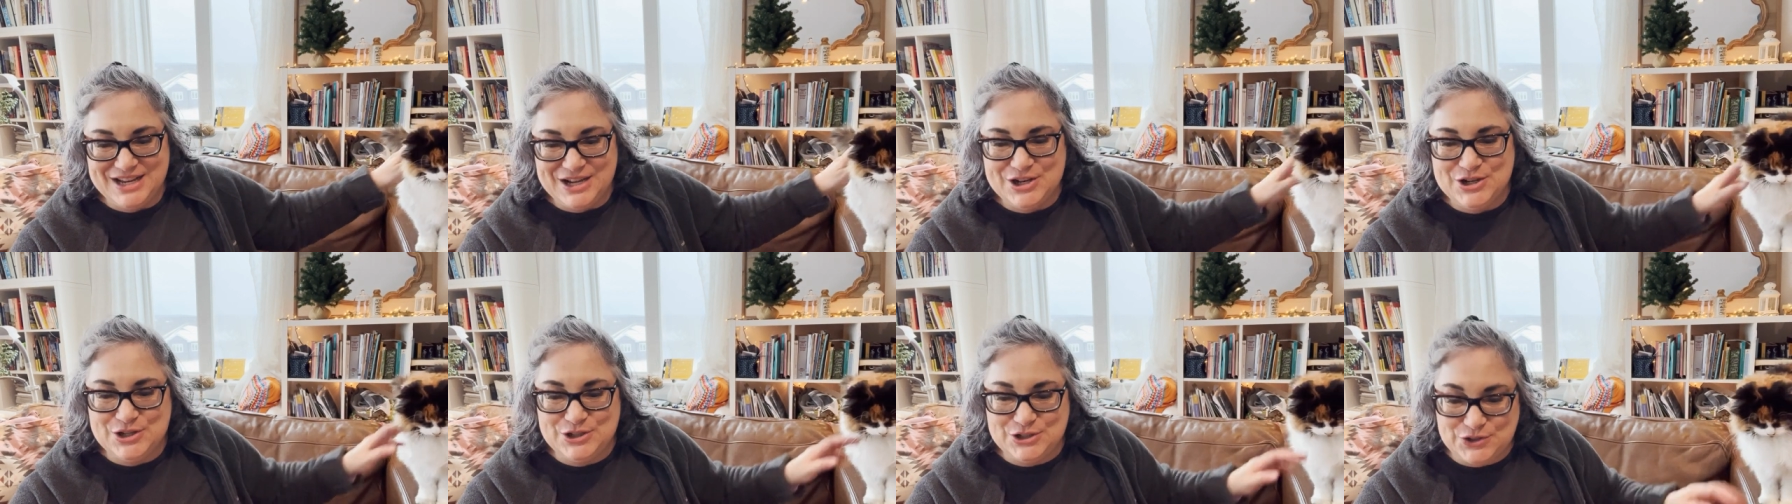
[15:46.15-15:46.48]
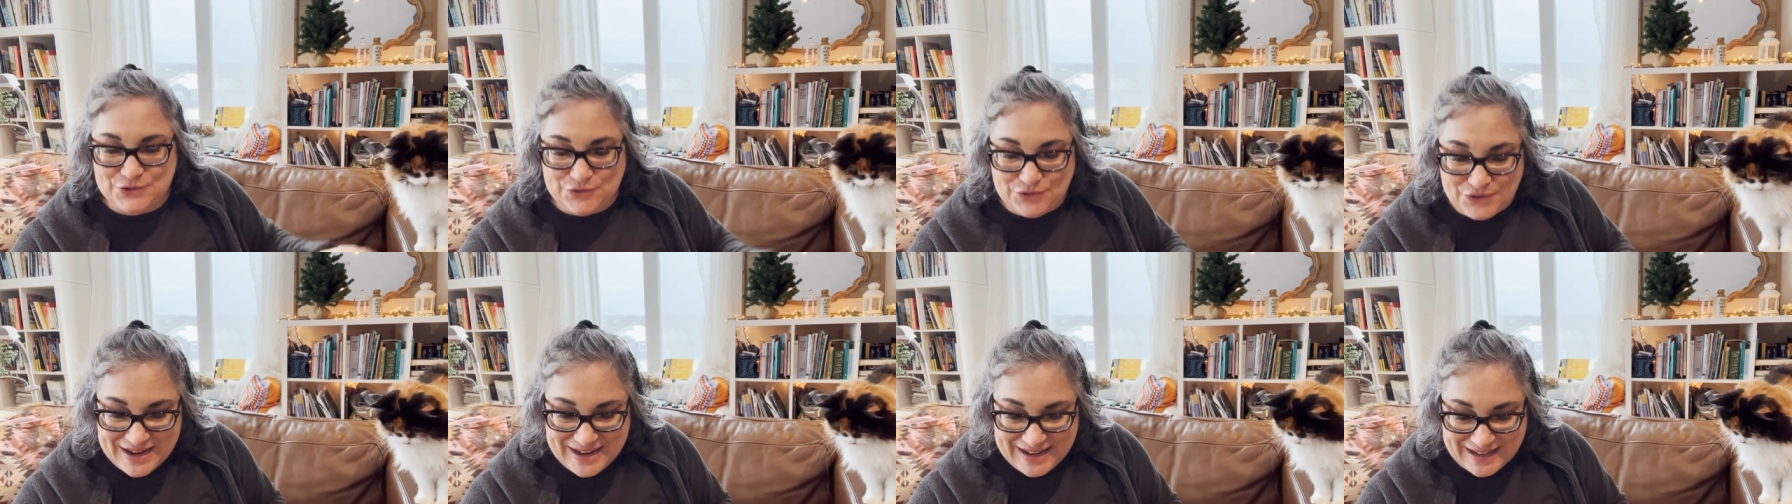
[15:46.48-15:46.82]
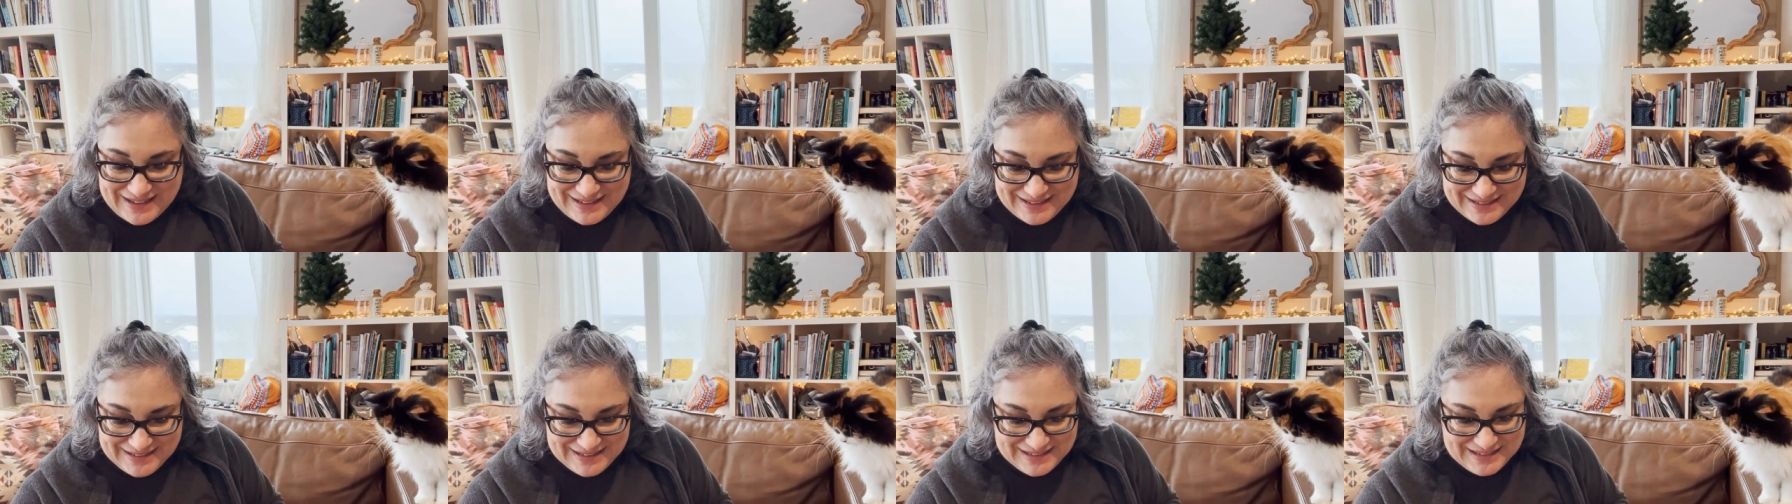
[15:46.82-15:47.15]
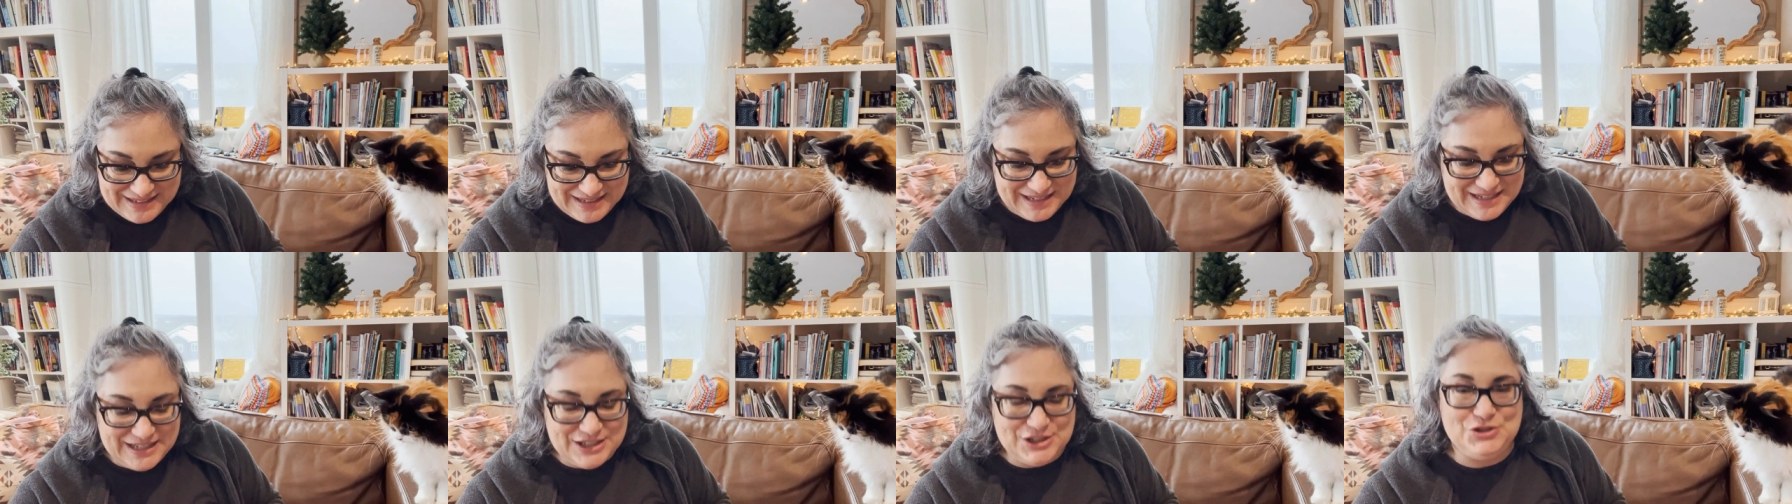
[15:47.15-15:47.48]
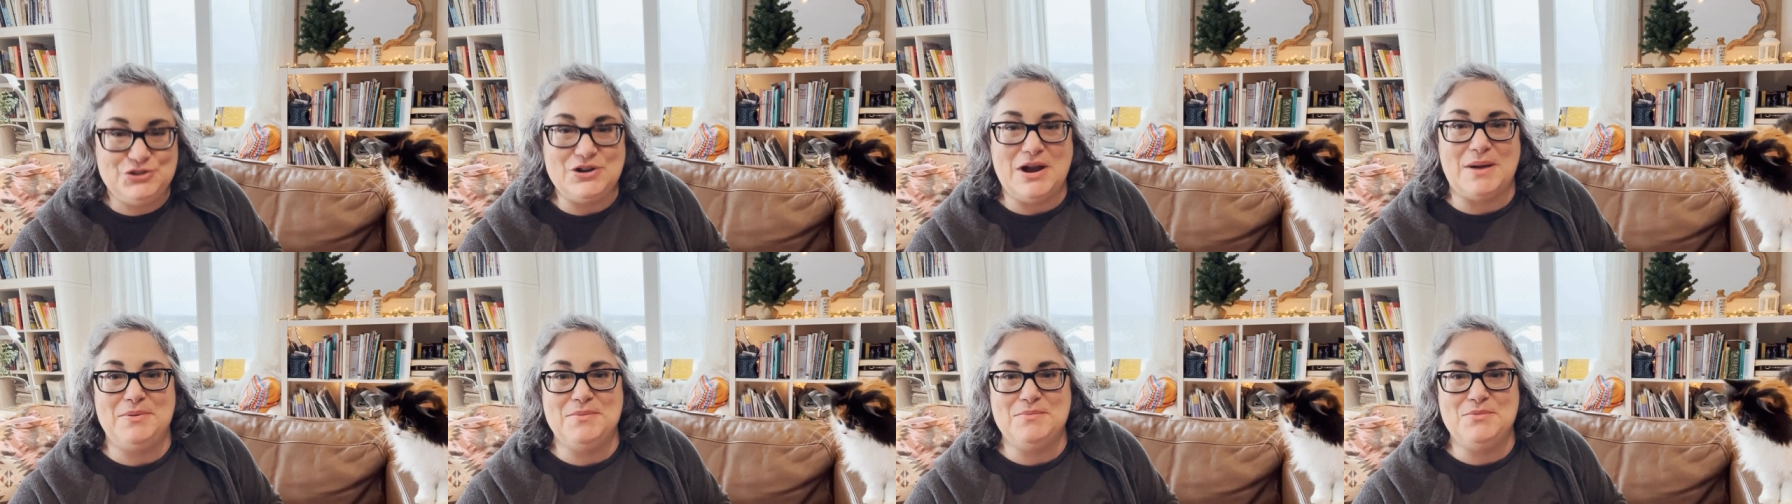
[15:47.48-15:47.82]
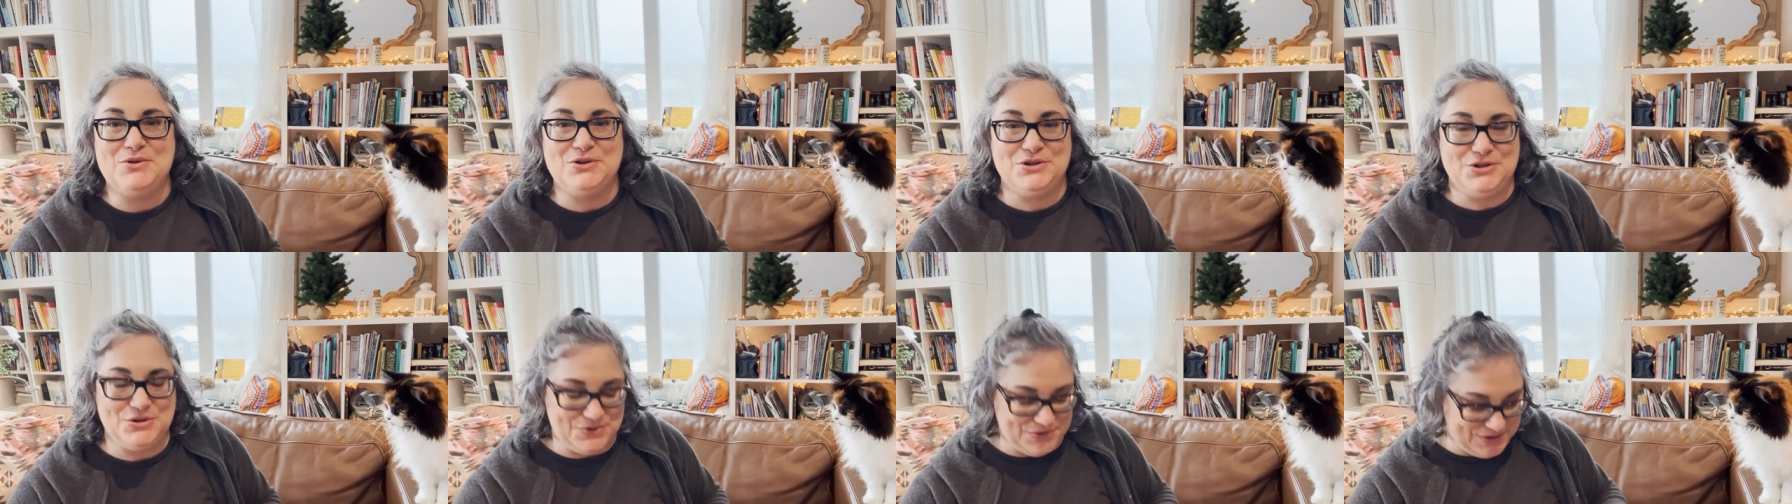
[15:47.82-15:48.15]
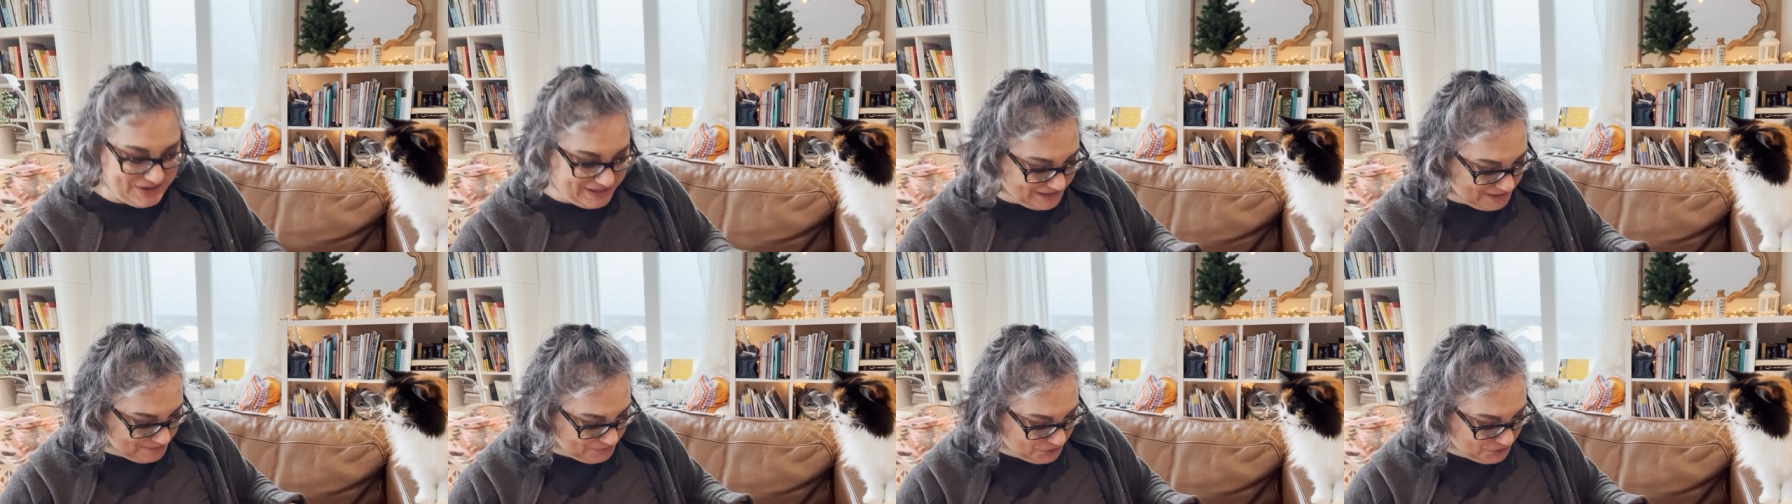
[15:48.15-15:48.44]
who's Freya, is dropping more toys.